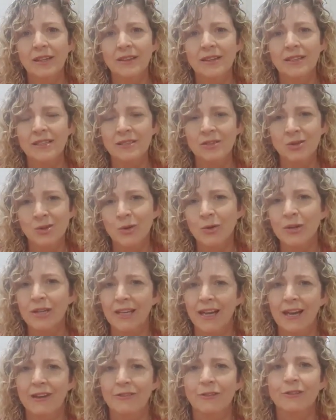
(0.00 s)
this story
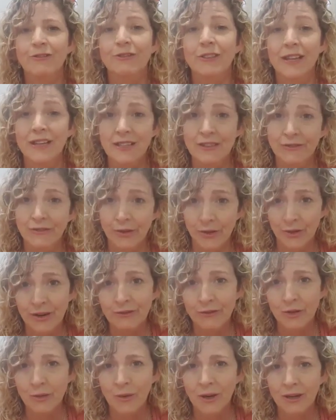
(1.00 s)
can reflect for
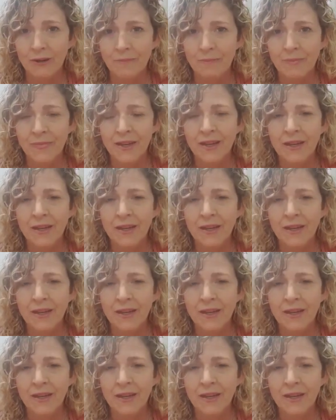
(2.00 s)
everyone.